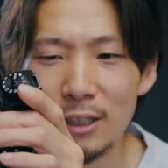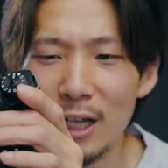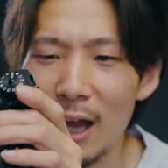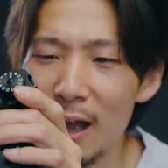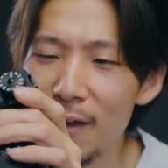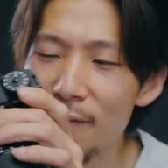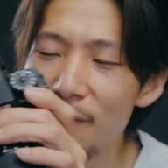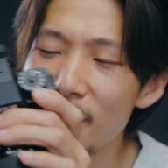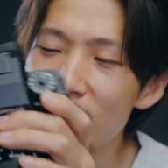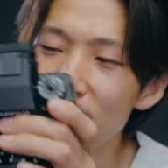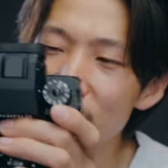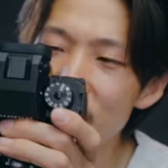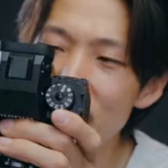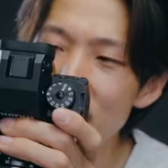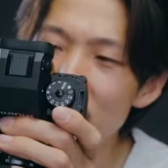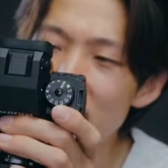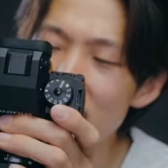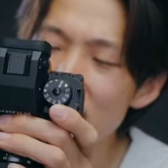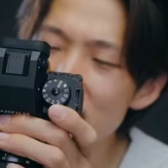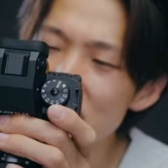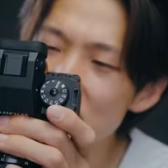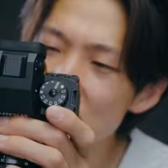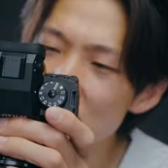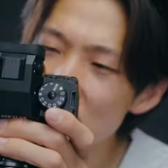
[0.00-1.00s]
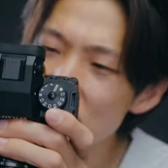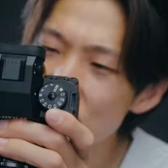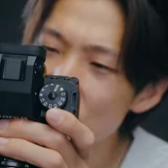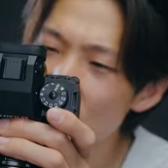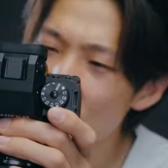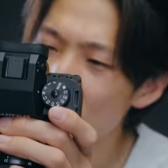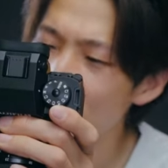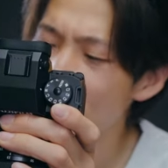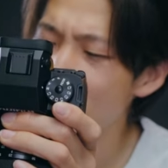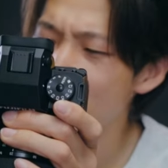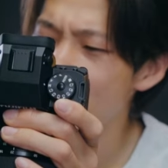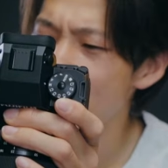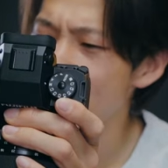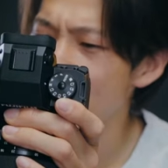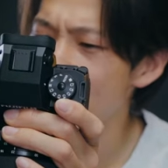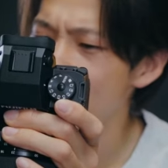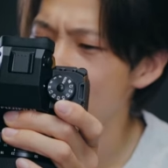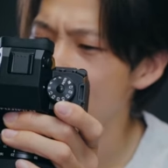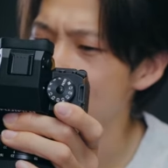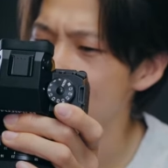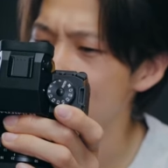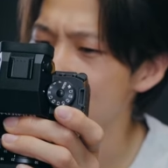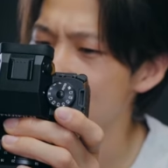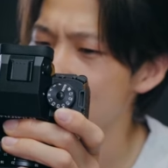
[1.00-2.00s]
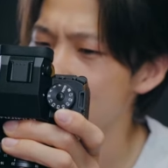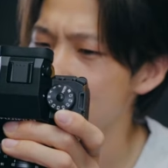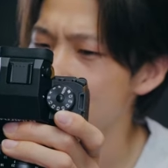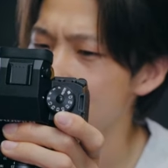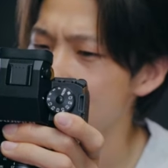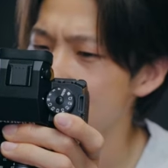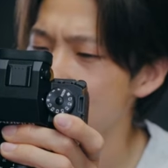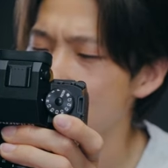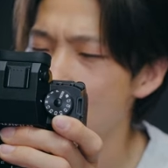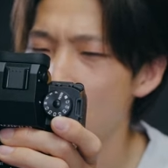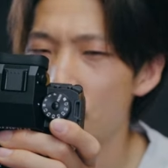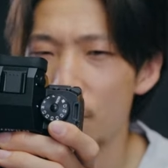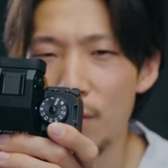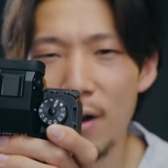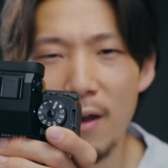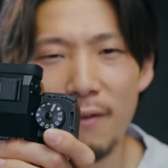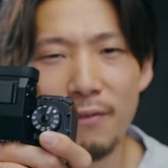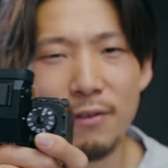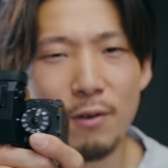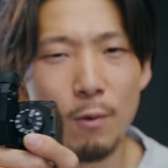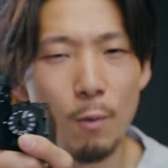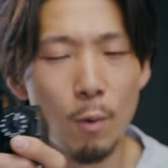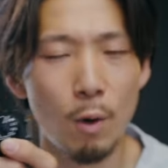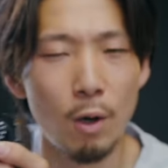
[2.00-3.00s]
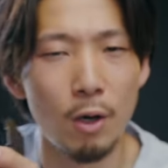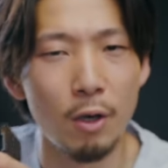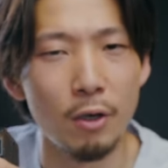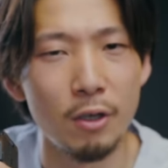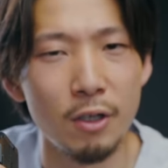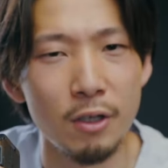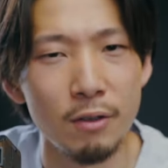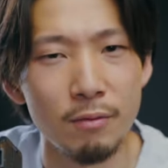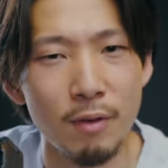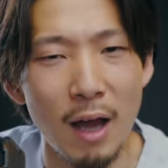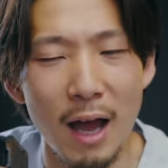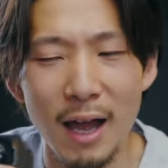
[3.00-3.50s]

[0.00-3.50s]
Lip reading: I felt it's more like a craft work.